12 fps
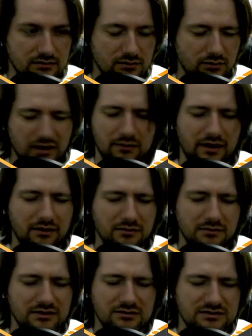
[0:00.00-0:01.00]
Wait, why would
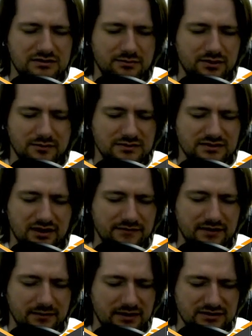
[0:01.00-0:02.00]
we use the burp stuff?
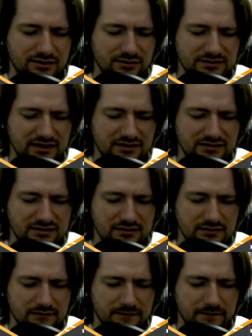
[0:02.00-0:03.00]
That makes no sense.
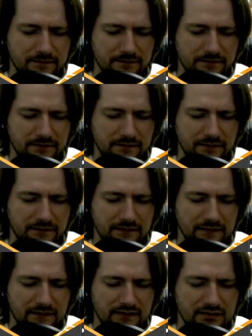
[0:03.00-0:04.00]

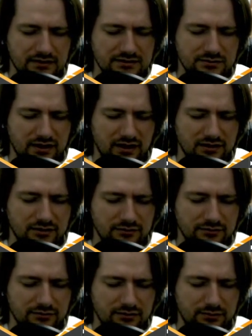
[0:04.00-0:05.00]
Because we're not
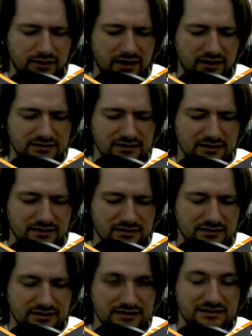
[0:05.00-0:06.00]
going through the proxy.
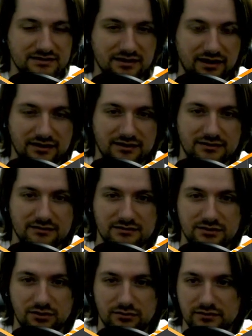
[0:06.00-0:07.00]
This is like
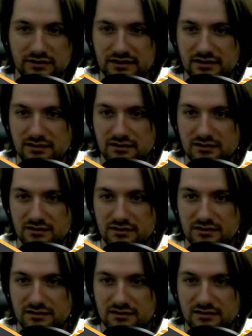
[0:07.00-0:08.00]
totally
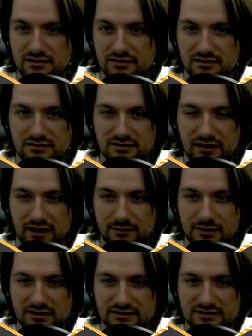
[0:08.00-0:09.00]
not
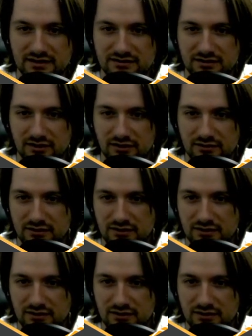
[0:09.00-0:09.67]
making sense at all.